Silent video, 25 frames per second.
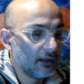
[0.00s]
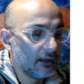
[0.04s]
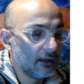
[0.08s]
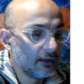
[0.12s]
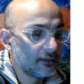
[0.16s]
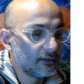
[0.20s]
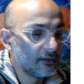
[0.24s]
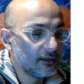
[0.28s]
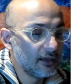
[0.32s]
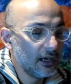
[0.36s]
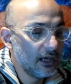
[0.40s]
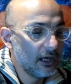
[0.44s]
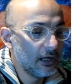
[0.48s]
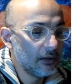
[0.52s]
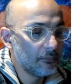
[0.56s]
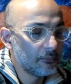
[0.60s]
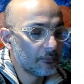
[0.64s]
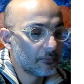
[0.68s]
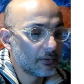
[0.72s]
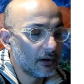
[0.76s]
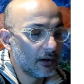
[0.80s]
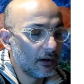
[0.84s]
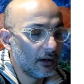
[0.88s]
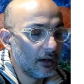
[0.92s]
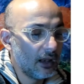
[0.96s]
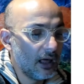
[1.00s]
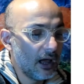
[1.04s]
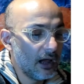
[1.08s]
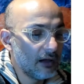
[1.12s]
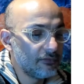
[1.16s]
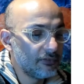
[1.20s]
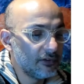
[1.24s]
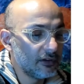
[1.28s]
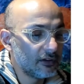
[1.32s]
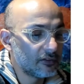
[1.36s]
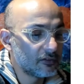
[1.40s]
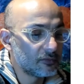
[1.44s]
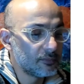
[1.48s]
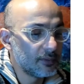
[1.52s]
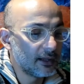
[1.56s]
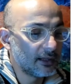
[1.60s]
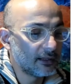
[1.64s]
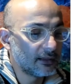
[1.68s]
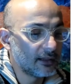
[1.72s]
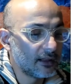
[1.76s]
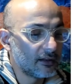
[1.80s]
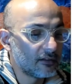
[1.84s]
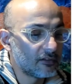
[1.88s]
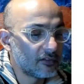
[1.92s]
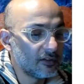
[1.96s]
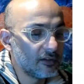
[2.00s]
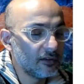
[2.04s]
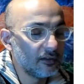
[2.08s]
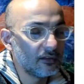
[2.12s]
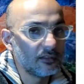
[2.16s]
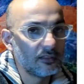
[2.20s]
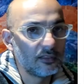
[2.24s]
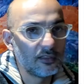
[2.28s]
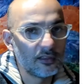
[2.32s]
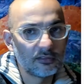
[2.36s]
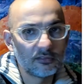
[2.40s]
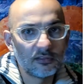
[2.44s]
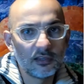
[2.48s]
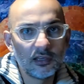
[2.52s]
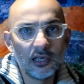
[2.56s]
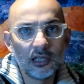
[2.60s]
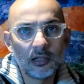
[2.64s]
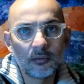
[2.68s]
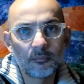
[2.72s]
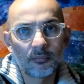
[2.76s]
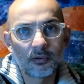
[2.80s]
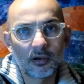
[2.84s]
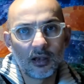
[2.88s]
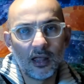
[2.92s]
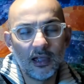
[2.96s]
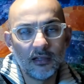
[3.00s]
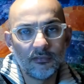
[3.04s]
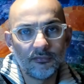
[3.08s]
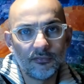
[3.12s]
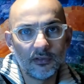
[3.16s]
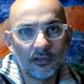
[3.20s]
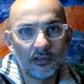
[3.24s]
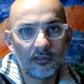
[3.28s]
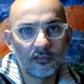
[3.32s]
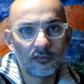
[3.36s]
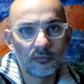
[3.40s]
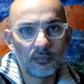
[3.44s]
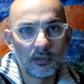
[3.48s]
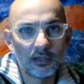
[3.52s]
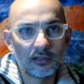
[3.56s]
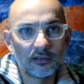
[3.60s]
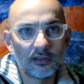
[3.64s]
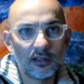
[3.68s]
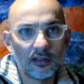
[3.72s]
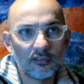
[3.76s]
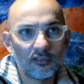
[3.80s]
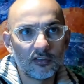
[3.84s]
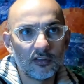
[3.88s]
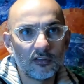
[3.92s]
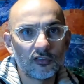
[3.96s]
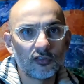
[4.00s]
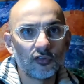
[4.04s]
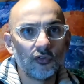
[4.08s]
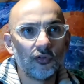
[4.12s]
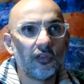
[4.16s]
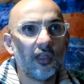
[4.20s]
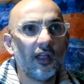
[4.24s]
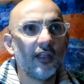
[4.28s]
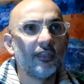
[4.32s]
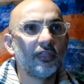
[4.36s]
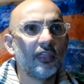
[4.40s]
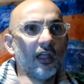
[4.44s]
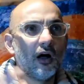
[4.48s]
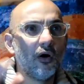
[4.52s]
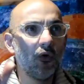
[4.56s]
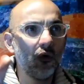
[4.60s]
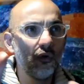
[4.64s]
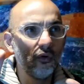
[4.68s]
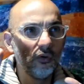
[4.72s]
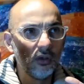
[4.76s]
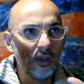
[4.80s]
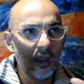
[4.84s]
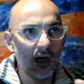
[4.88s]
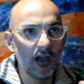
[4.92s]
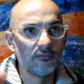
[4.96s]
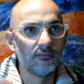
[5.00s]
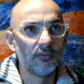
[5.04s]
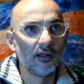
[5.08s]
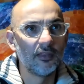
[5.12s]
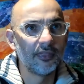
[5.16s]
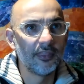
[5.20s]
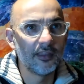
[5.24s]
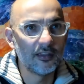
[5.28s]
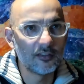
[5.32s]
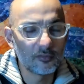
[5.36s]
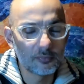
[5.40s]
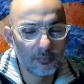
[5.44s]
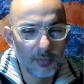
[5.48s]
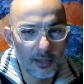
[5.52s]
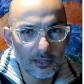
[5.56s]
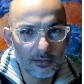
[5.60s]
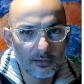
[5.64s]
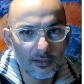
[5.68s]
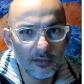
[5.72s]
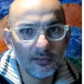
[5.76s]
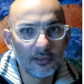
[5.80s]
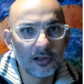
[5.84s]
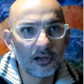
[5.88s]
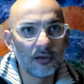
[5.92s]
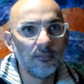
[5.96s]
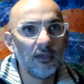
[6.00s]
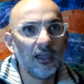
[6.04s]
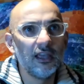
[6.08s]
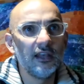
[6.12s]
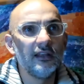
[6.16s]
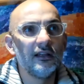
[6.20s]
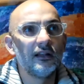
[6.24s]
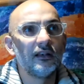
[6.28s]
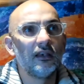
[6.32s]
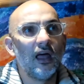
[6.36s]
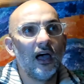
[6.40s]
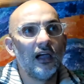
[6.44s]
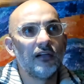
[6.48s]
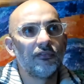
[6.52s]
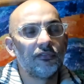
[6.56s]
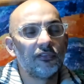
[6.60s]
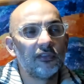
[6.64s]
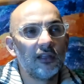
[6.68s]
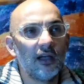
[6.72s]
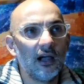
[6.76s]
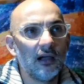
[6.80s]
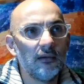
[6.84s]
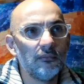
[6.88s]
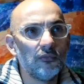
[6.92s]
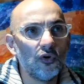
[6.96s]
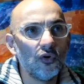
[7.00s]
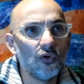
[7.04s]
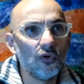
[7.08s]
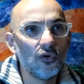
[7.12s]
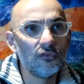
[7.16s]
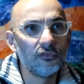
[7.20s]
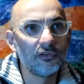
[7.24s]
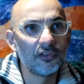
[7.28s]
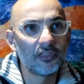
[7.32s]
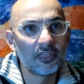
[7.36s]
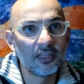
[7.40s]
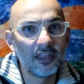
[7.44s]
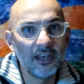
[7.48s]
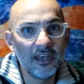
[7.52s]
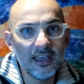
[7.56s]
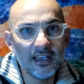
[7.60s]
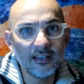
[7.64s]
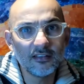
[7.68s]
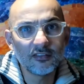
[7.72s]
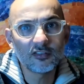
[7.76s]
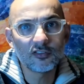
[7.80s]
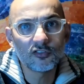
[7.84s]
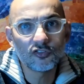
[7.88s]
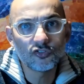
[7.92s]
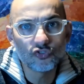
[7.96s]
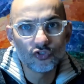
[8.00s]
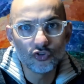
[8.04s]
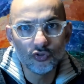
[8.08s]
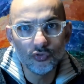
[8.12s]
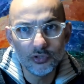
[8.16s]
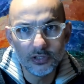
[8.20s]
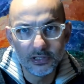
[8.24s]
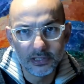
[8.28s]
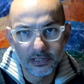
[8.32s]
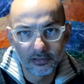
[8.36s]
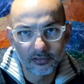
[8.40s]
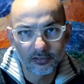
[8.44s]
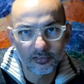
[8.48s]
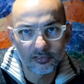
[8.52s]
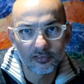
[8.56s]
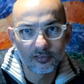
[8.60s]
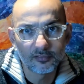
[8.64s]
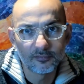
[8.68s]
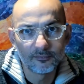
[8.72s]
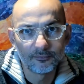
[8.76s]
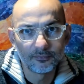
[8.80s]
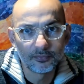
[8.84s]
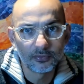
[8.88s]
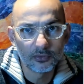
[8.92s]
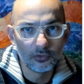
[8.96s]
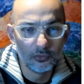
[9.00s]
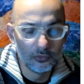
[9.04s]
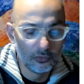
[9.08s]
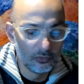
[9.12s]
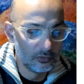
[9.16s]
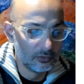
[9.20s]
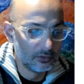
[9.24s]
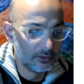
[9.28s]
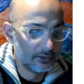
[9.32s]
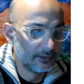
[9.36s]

term life expectancy, the term life expectancy, so not the whole life, but the expected remaining lifetime over the next 2 years only.